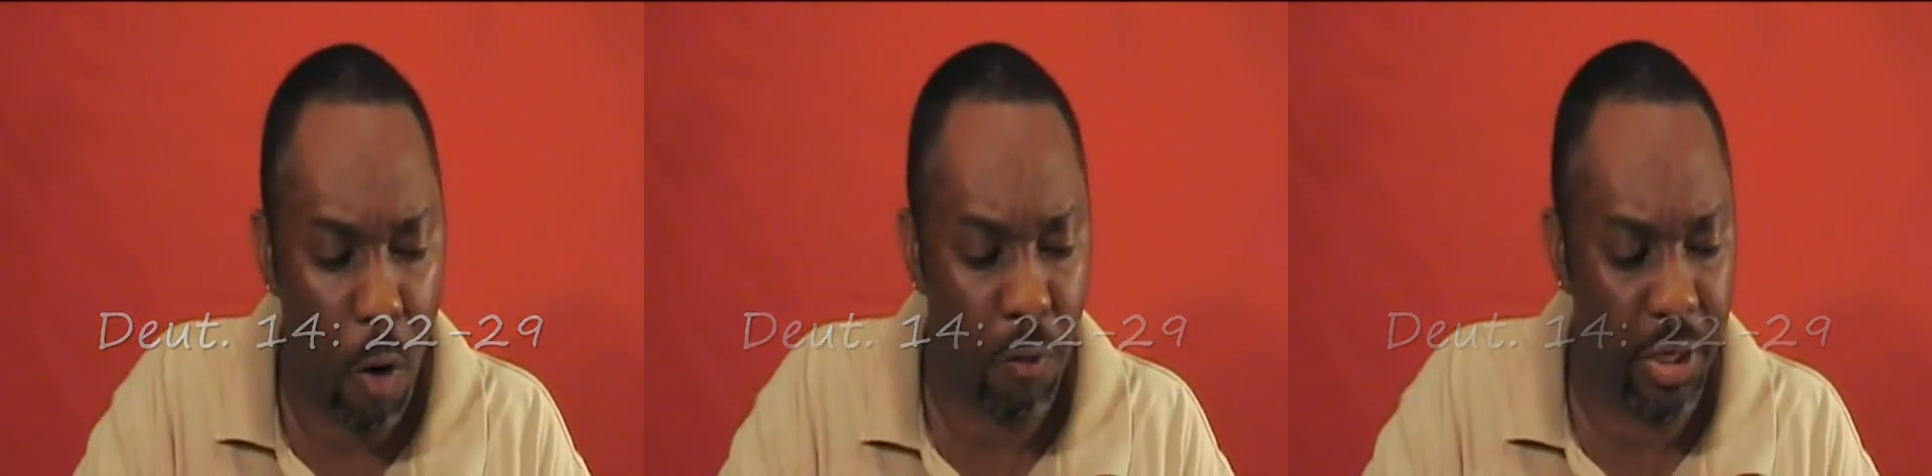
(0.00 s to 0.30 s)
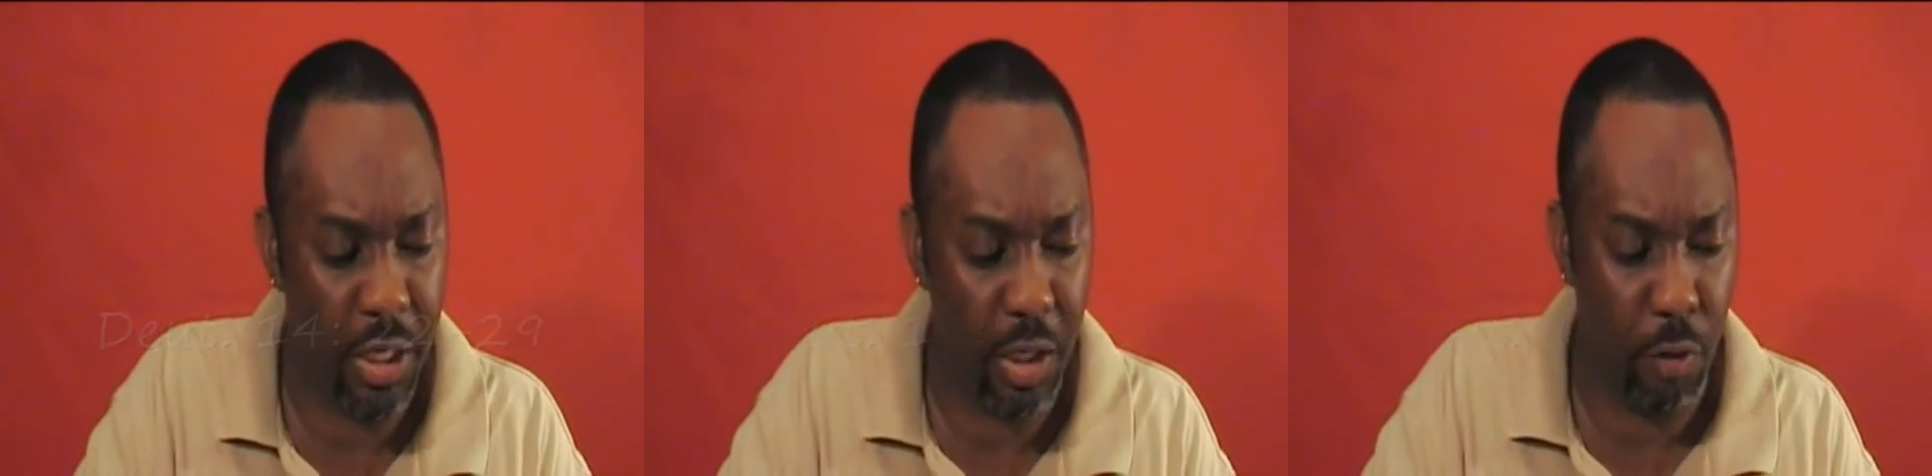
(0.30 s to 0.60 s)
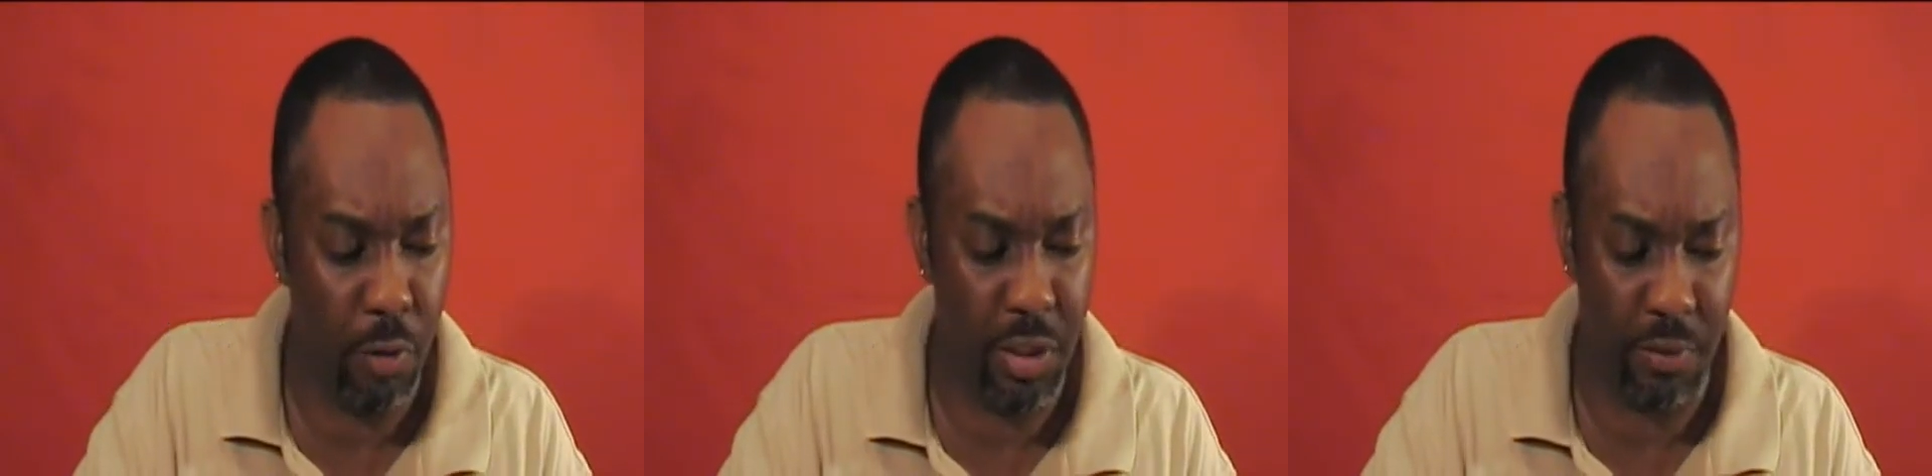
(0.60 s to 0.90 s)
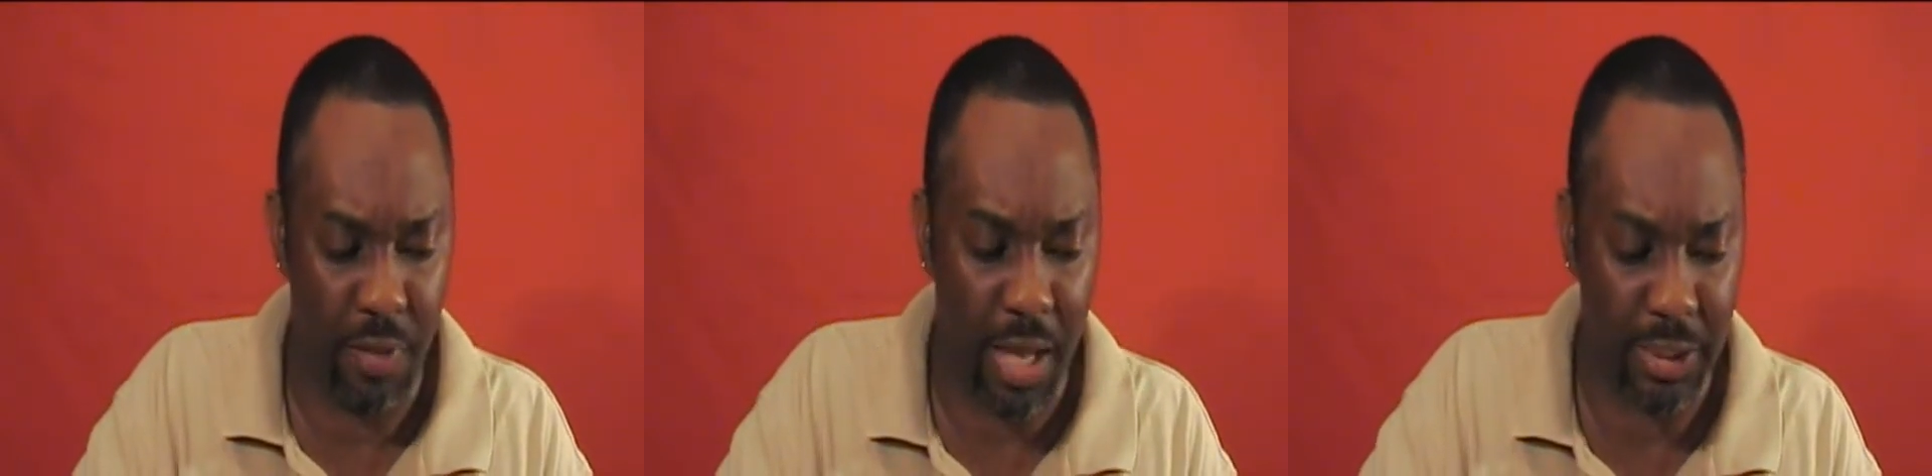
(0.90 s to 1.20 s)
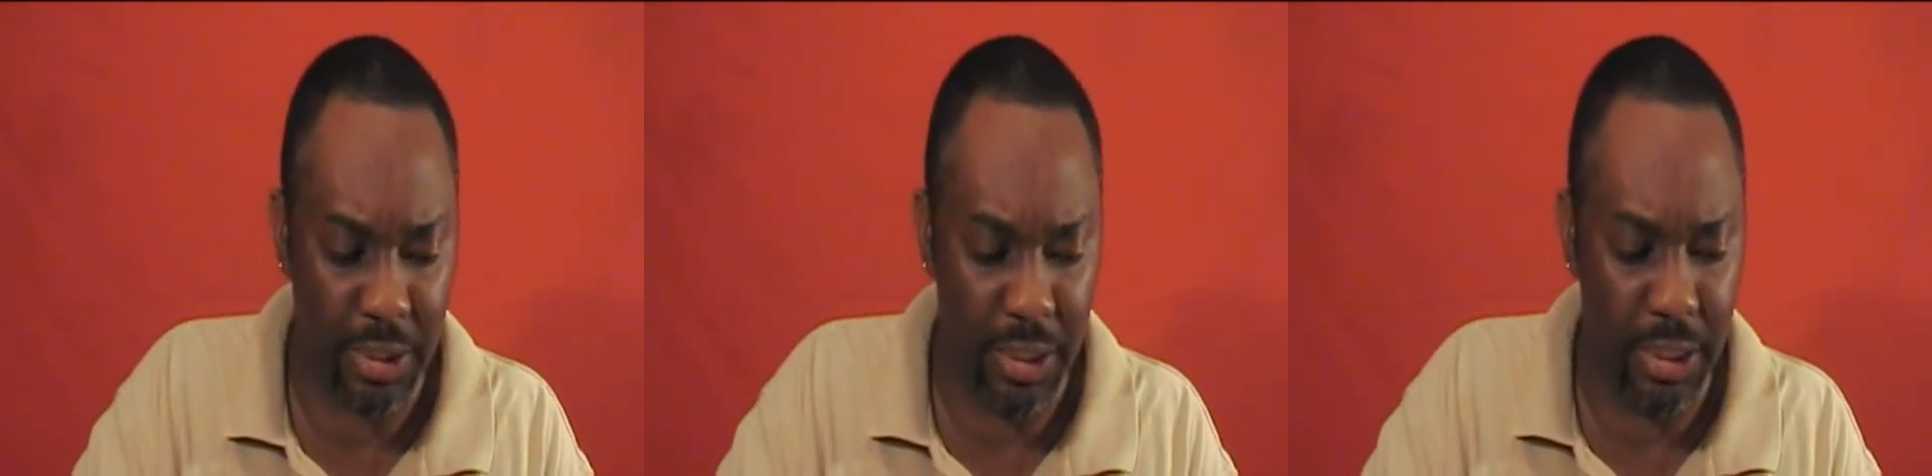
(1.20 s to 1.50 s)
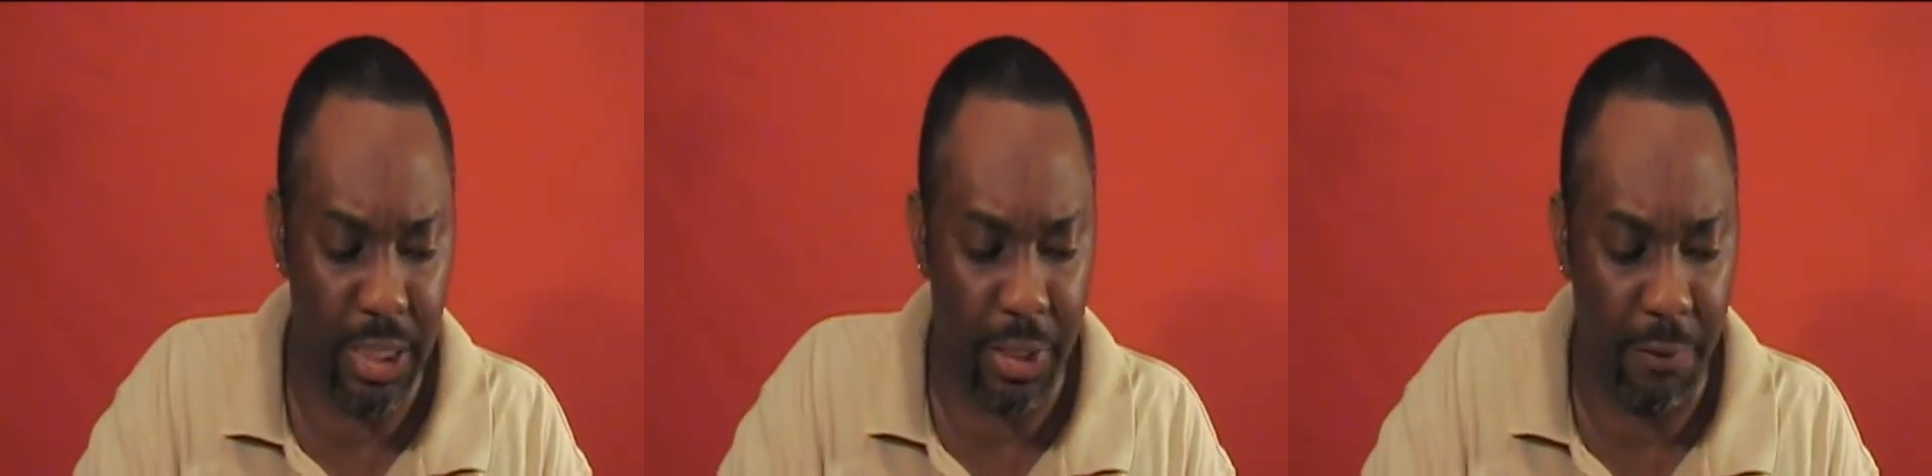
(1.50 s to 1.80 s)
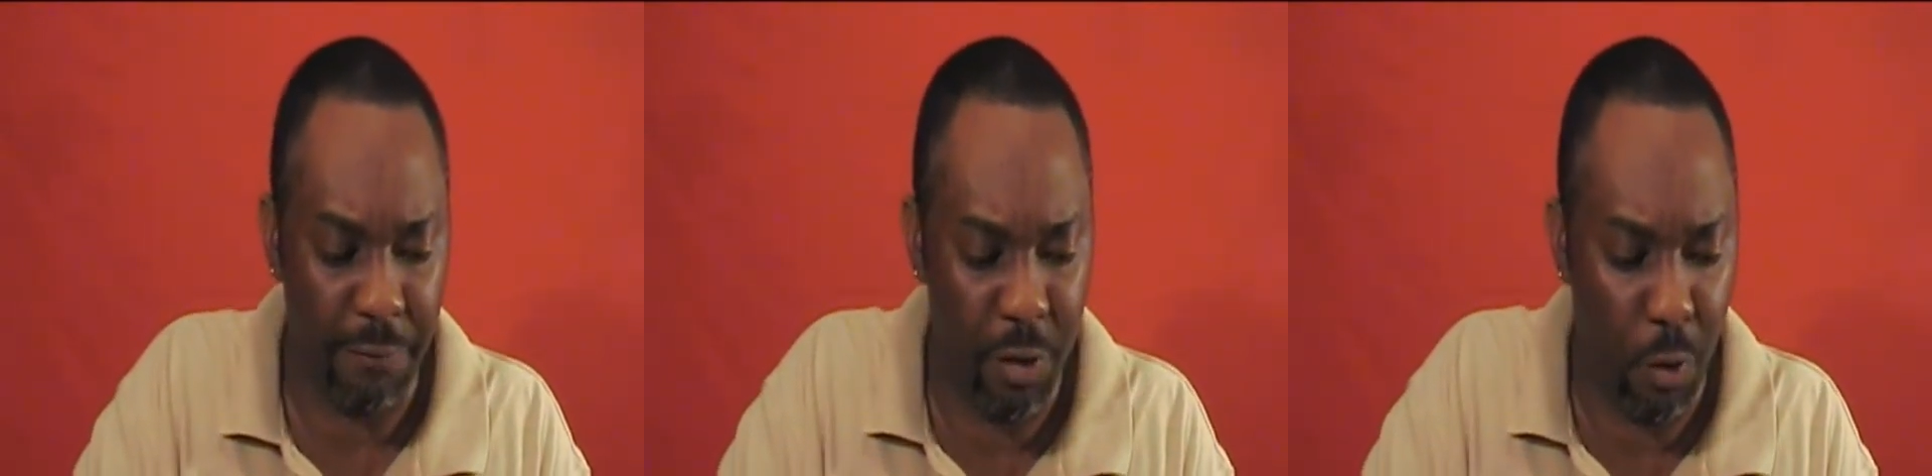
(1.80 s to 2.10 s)
all the increase of thy seed
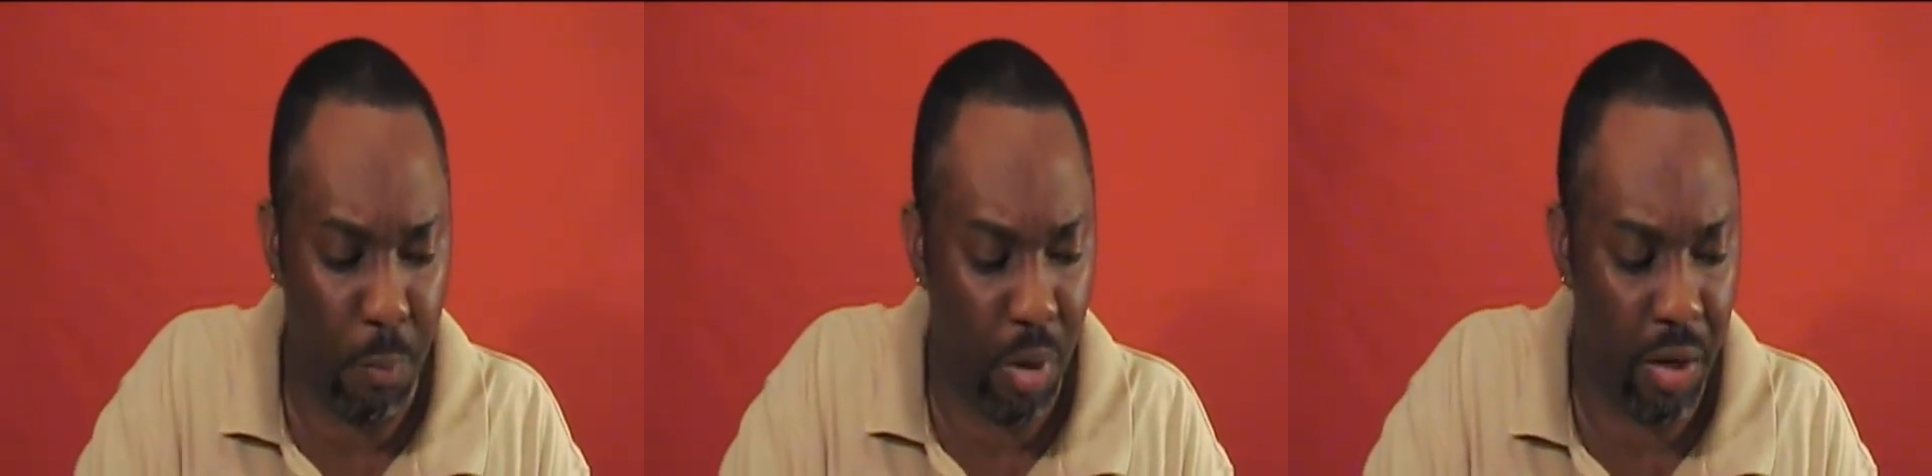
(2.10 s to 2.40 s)
that the field